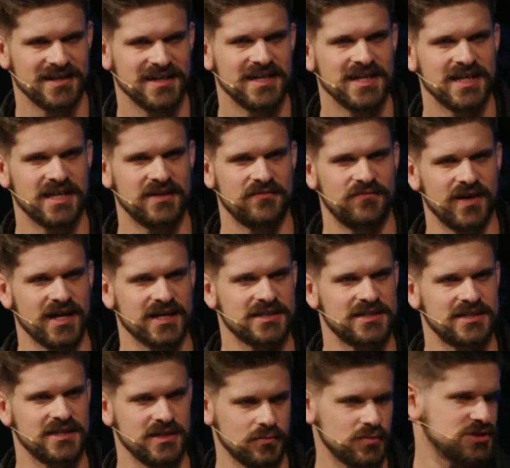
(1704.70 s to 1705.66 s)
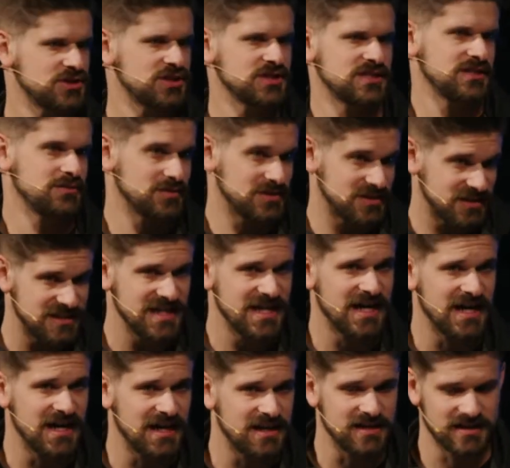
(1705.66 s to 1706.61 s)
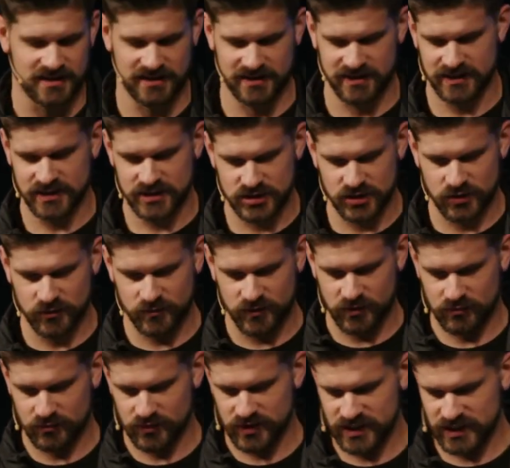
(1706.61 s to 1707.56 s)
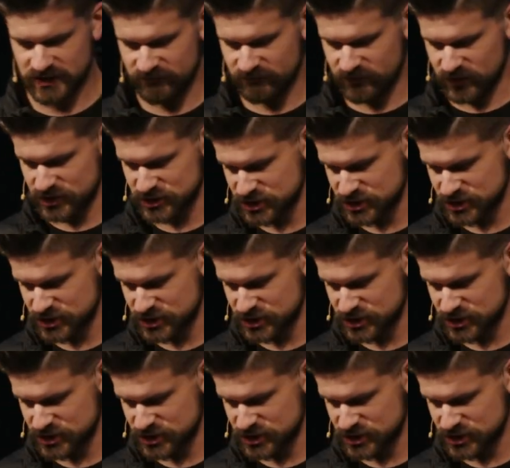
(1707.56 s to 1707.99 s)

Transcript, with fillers: In fact, he wishes he was dead. So if we read in verse